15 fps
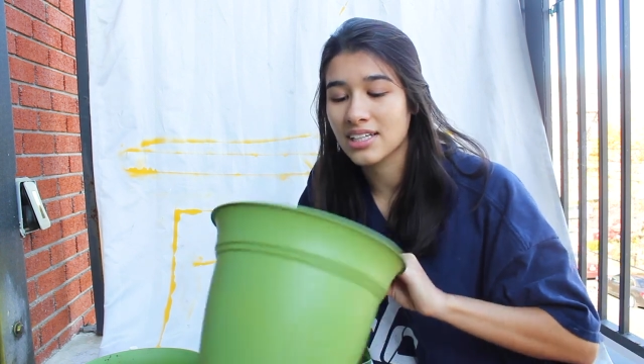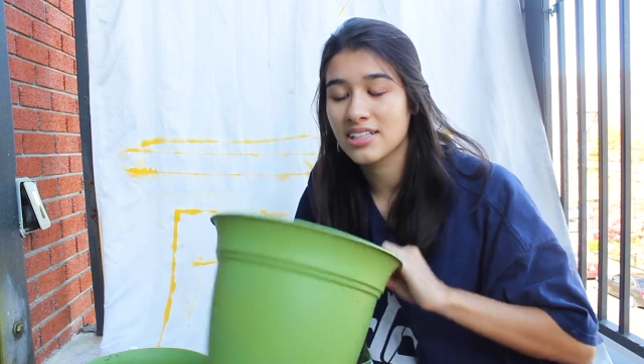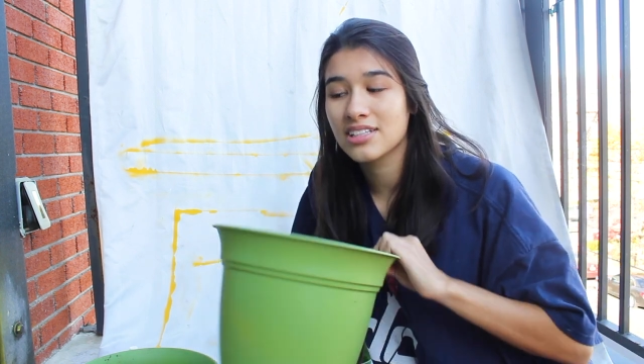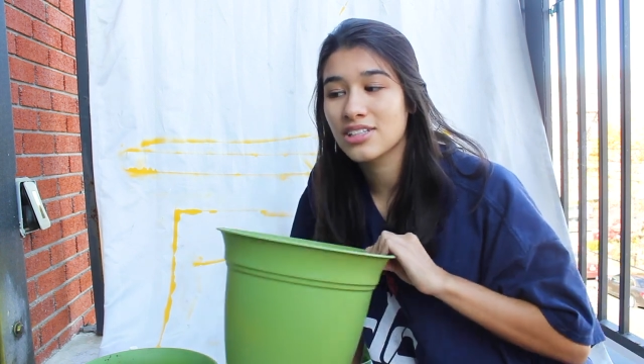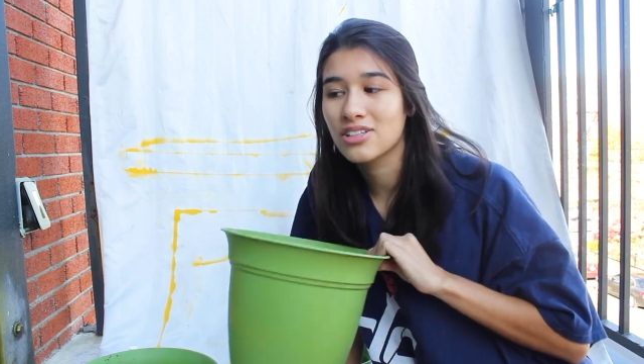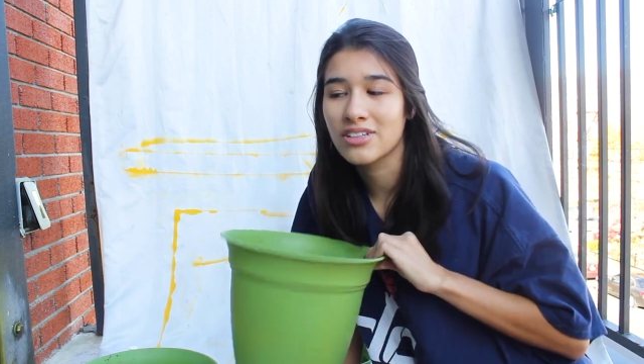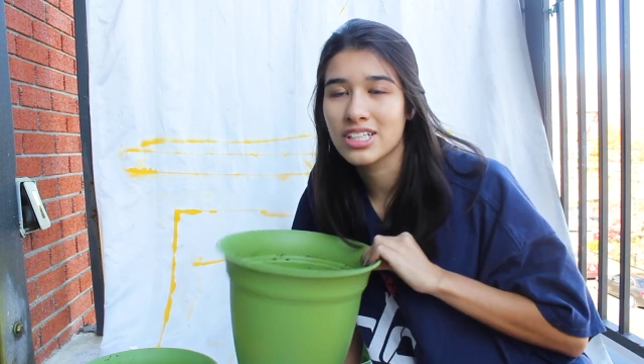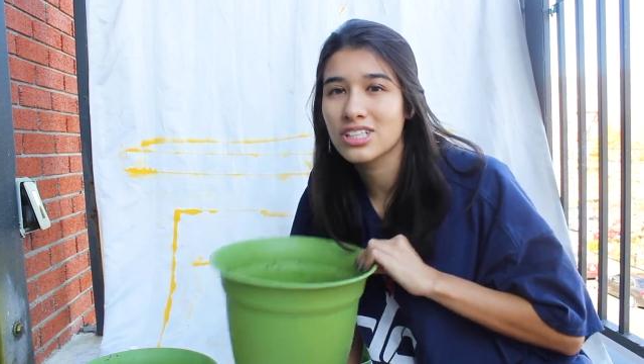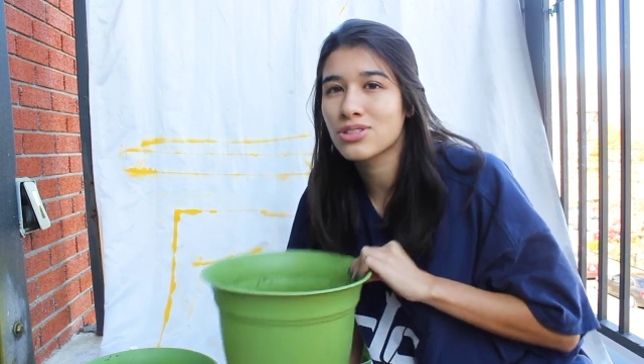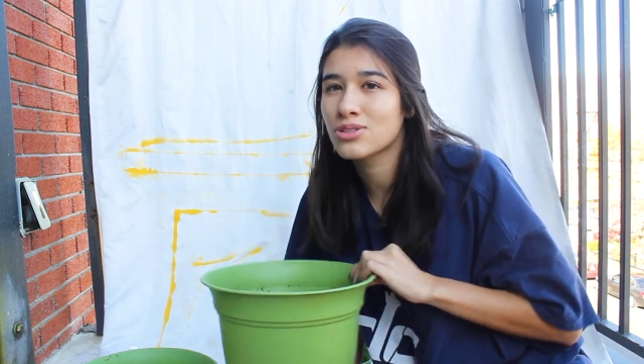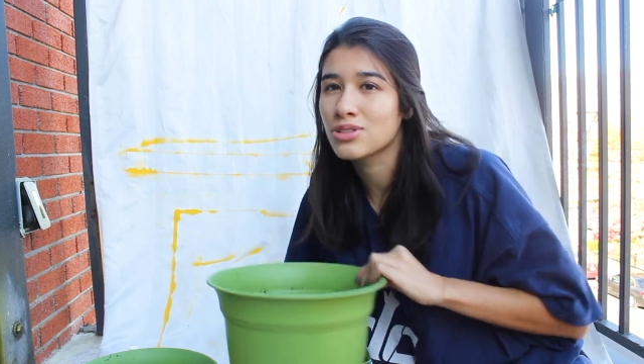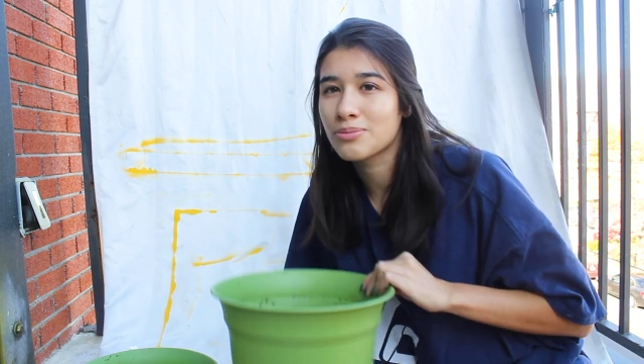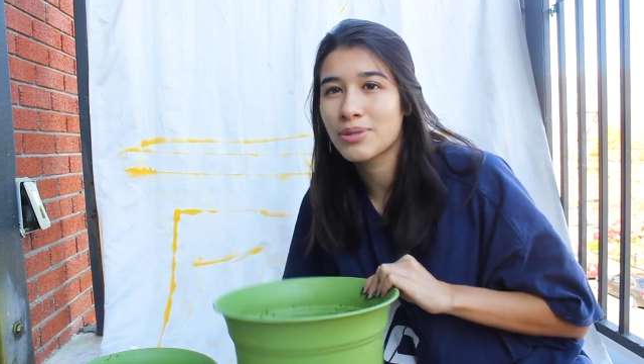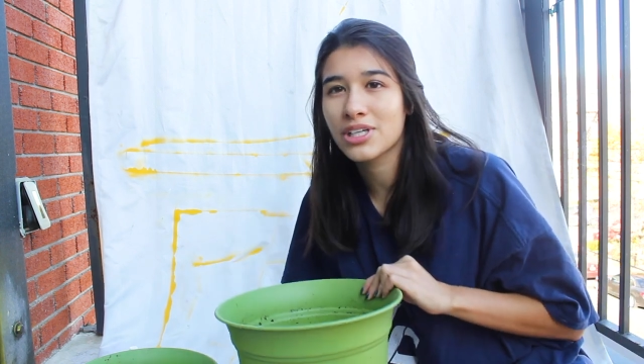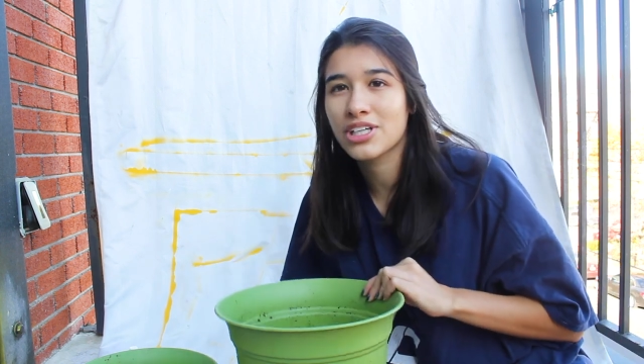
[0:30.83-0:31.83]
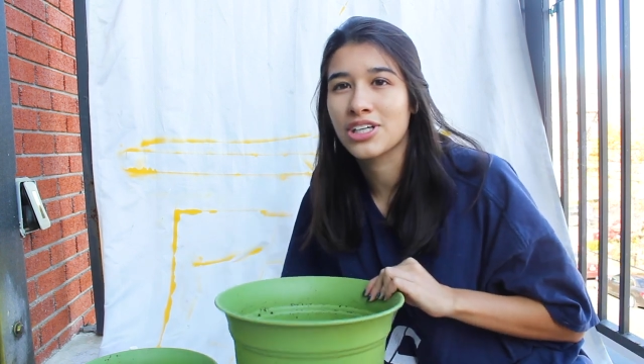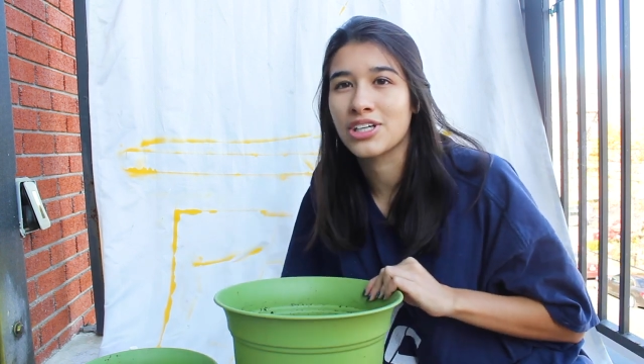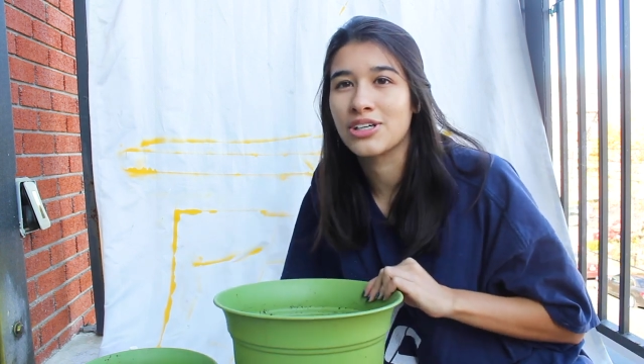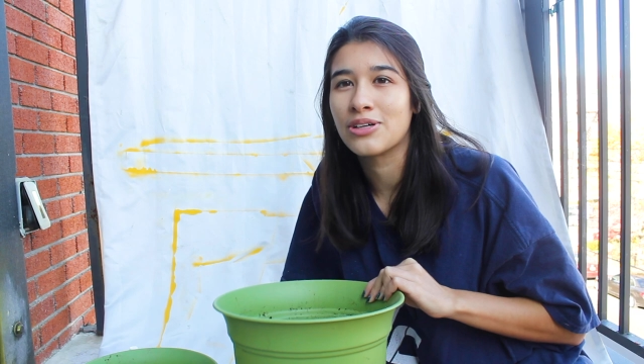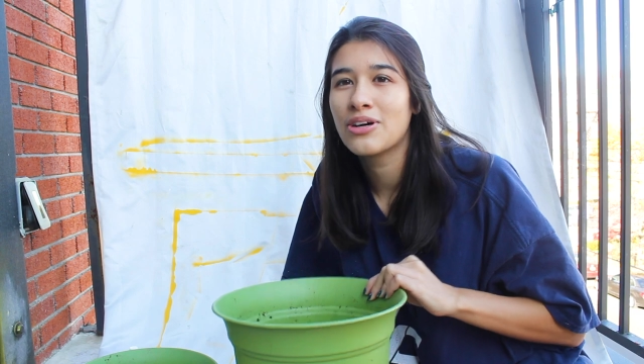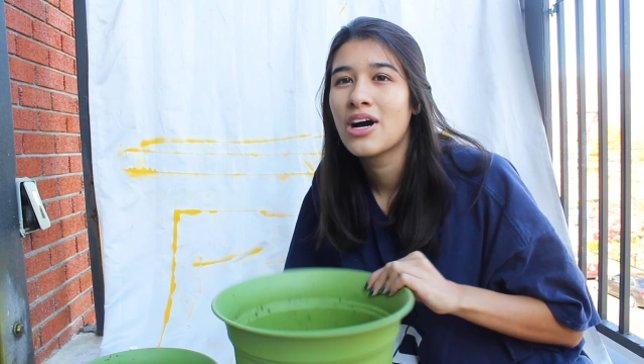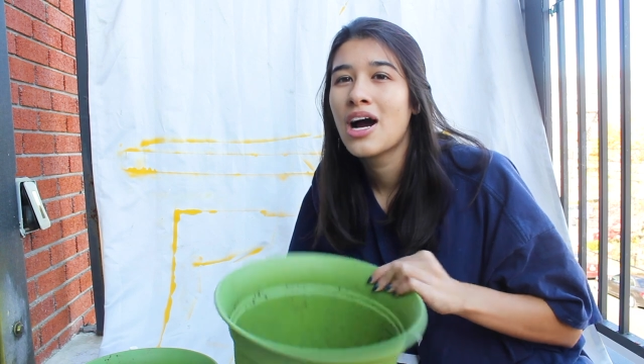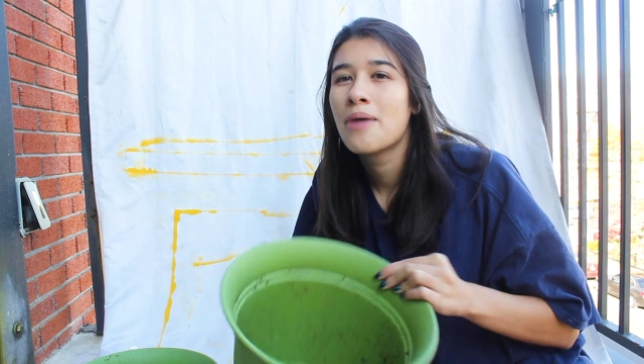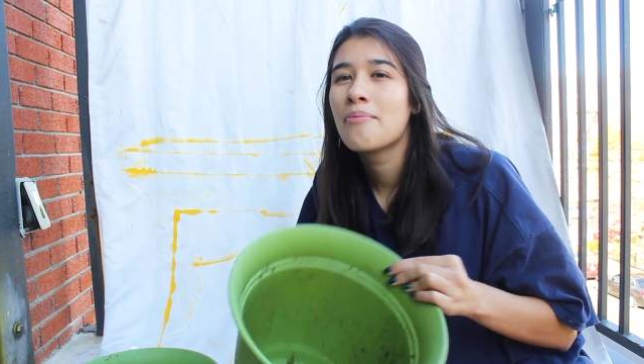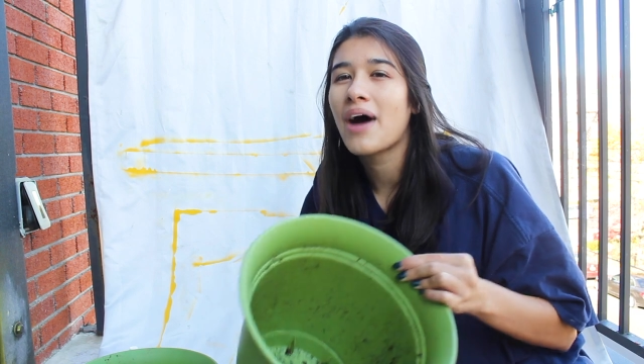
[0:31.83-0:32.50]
I think the green is super cute,